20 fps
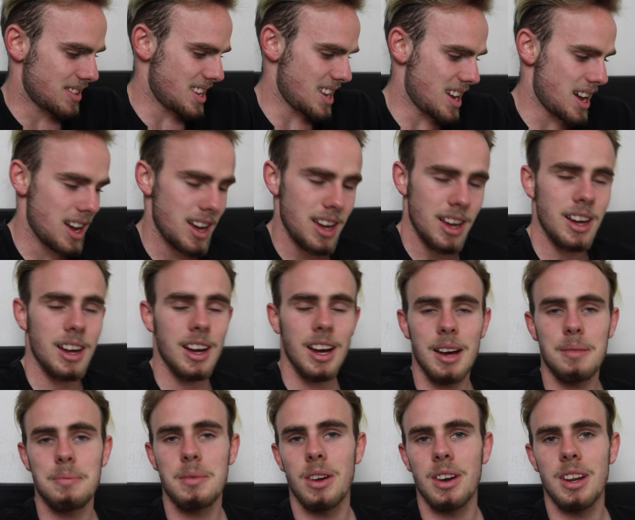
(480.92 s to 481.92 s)
yeah,
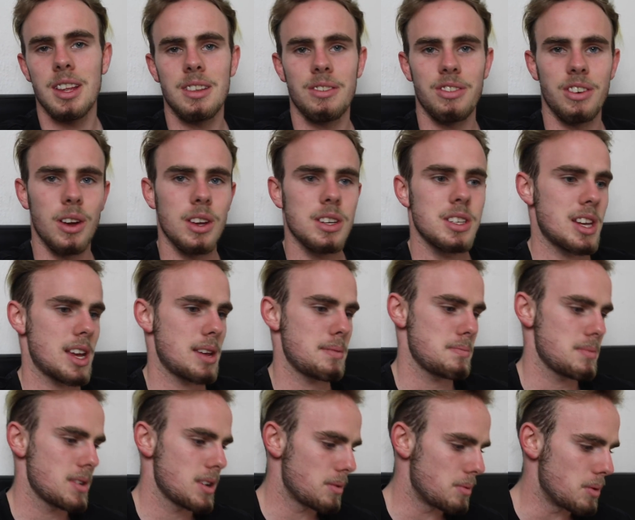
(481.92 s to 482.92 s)
I'm not in the first
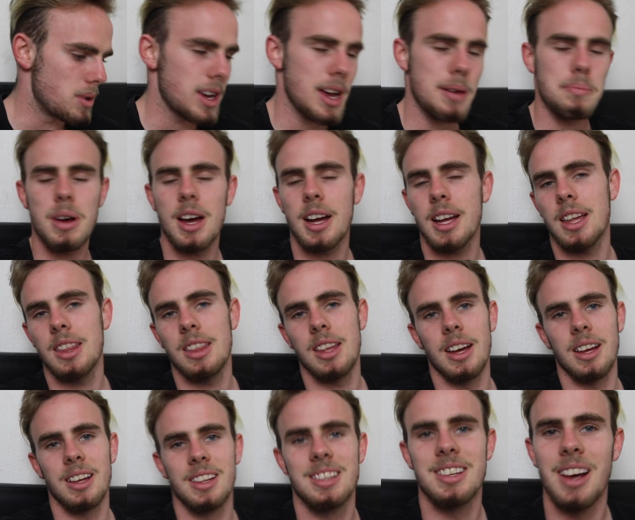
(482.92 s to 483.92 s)
team. We'll get back in there.